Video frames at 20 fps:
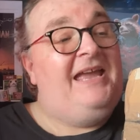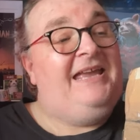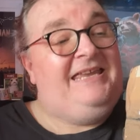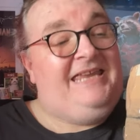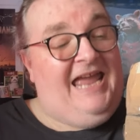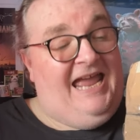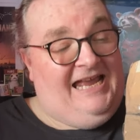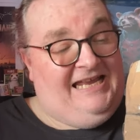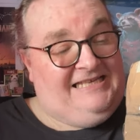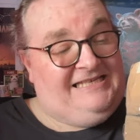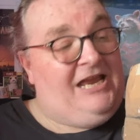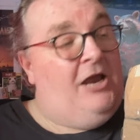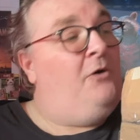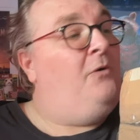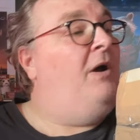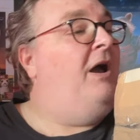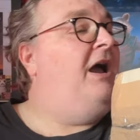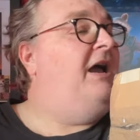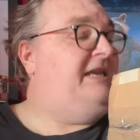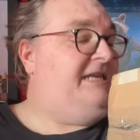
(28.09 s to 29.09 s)
Yeah,
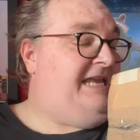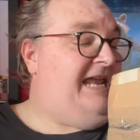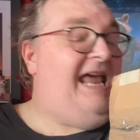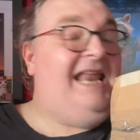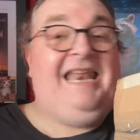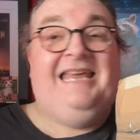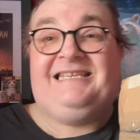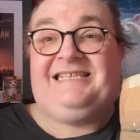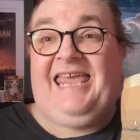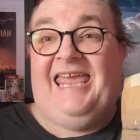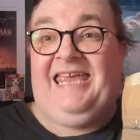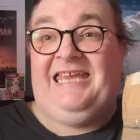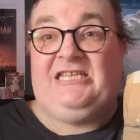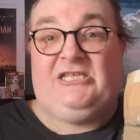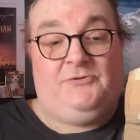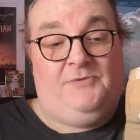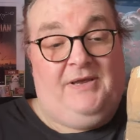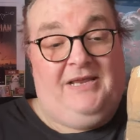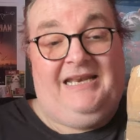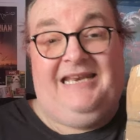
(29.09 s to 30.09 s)
so yeah, let's get
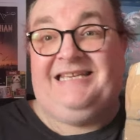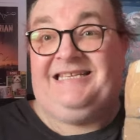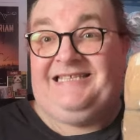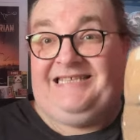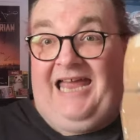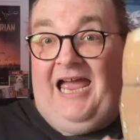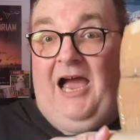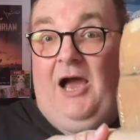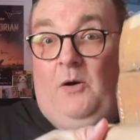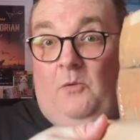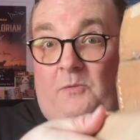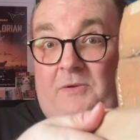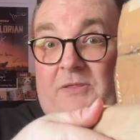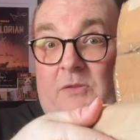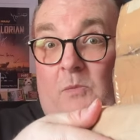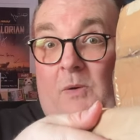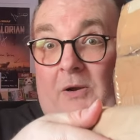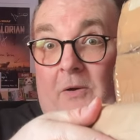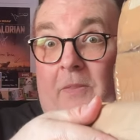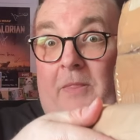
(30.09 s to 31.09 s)
into it. Let's start with the
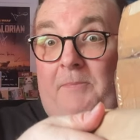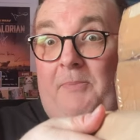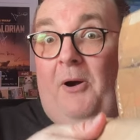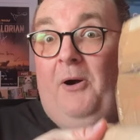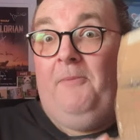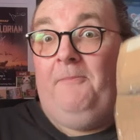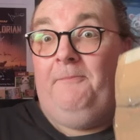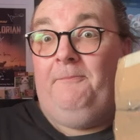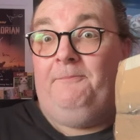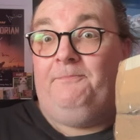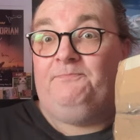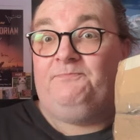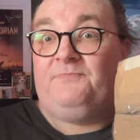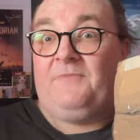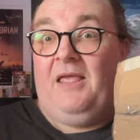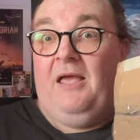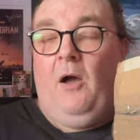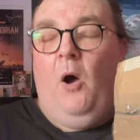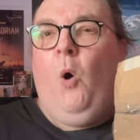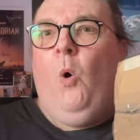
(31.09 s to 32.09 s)
one on the bottom.
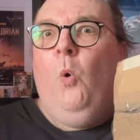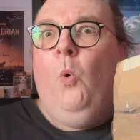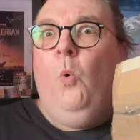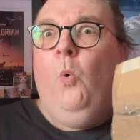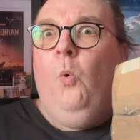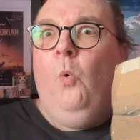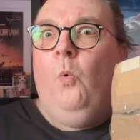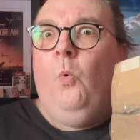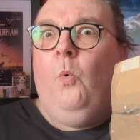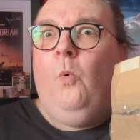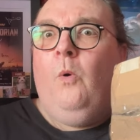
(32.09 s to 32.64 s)
Ooh.